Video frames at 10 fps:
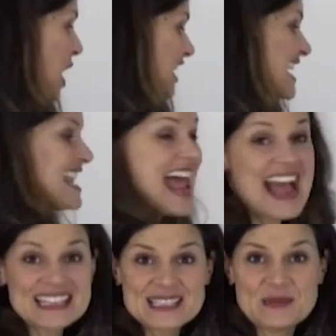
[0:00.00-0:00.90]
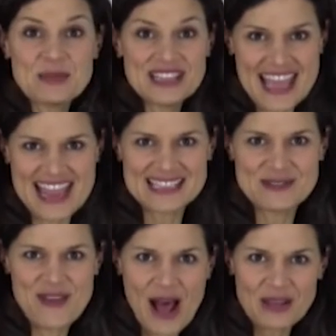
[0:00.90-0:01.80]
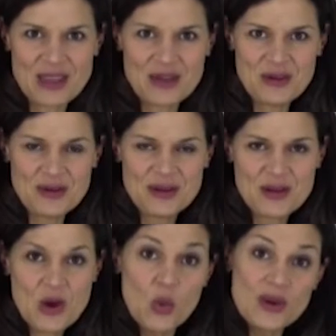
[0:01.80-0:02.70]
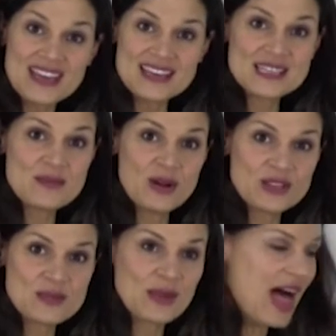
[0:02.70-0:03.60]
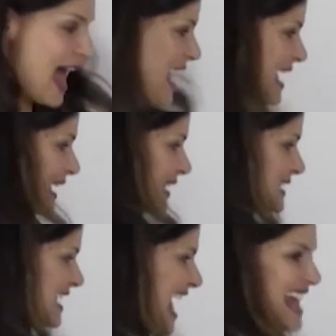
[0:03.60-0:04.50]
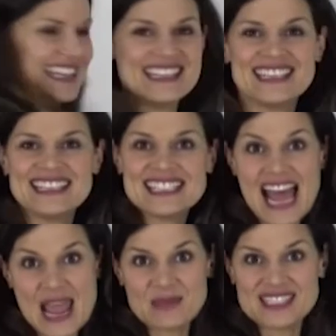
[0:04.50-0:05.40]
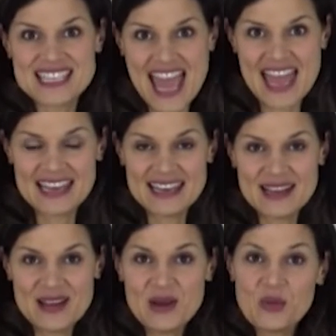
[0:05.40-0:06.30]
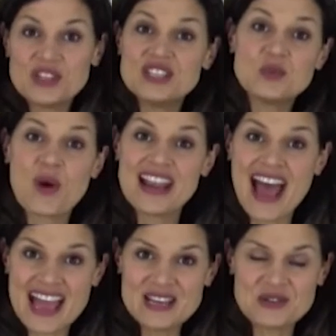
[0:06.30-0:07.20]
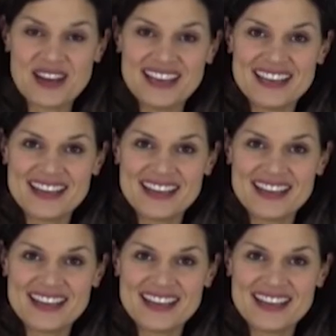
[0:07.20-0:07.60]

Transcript: our next place value, we need to multiply 10 times 10, which is 100.